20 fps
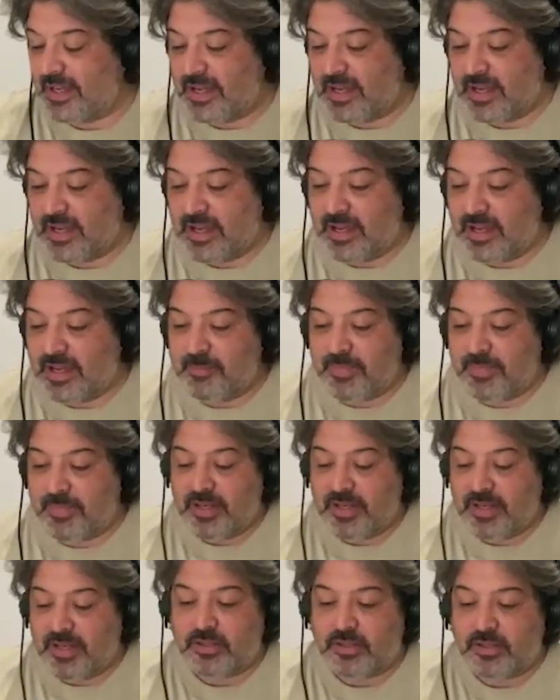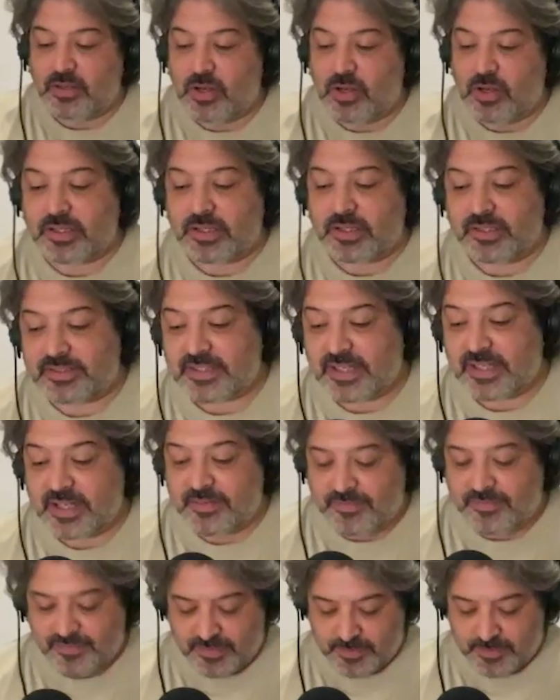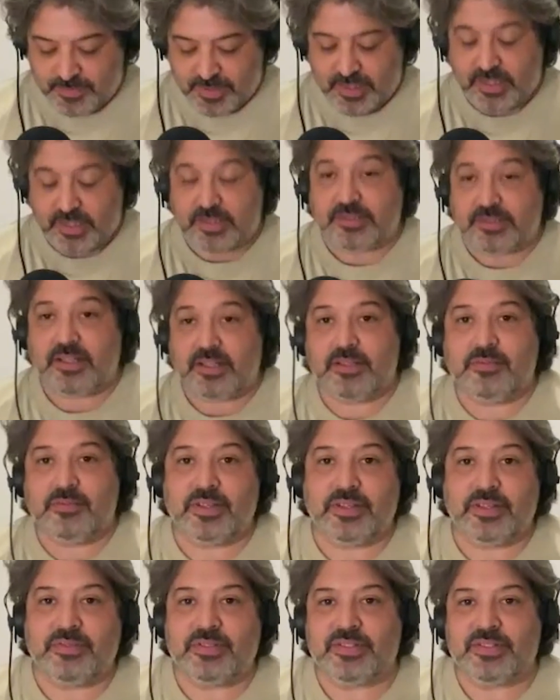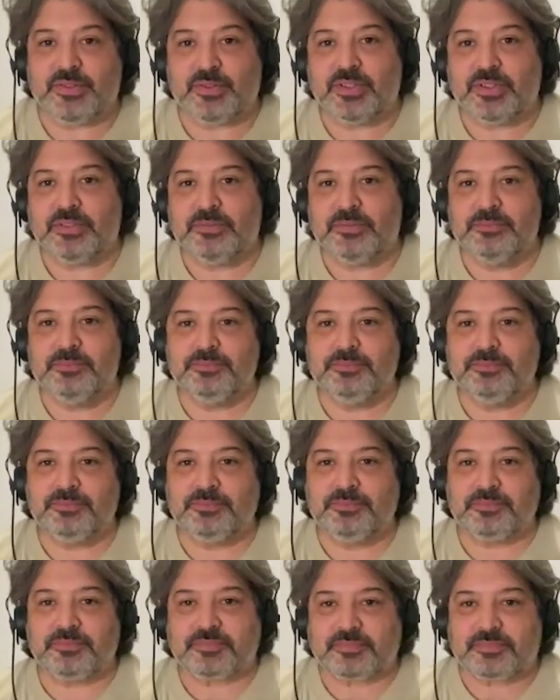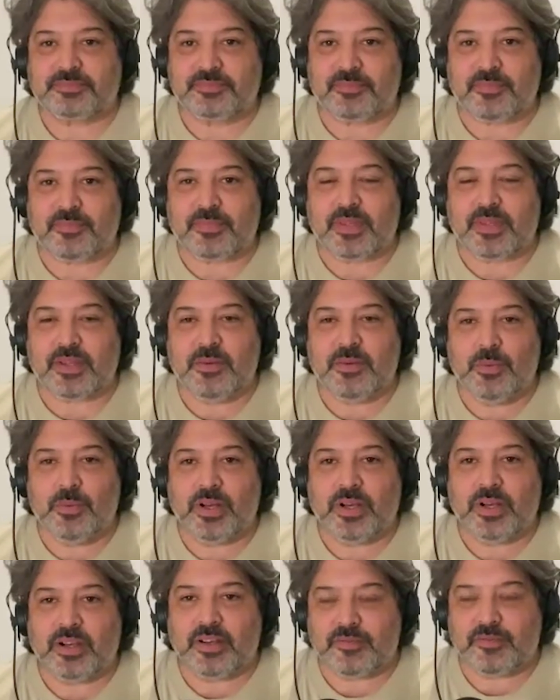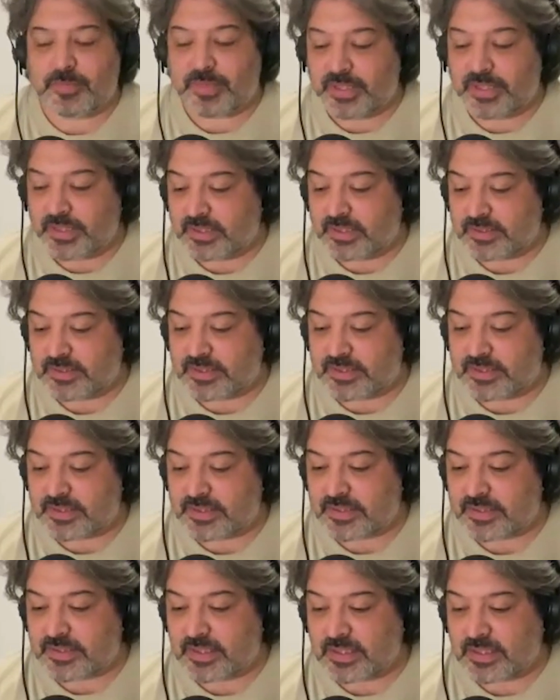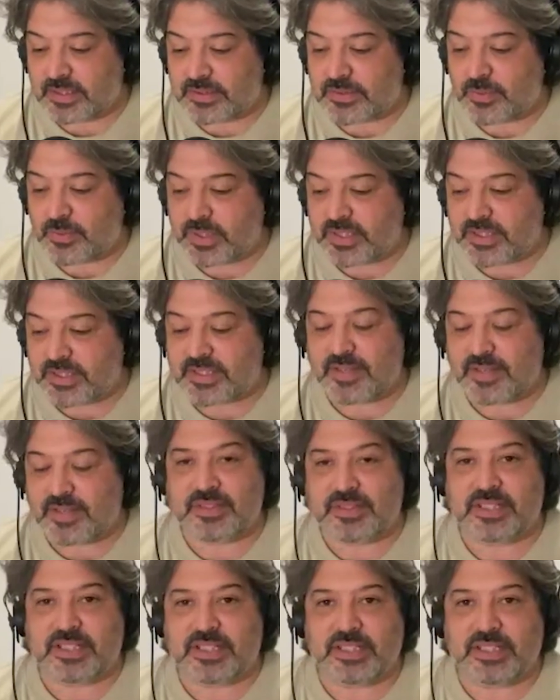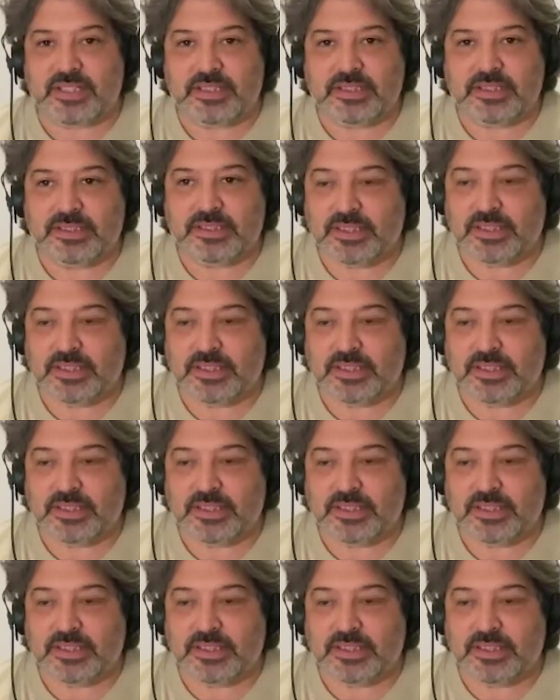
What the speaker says: I'm calling in today from Tel Aviv, Israel, where I've been here since 2017.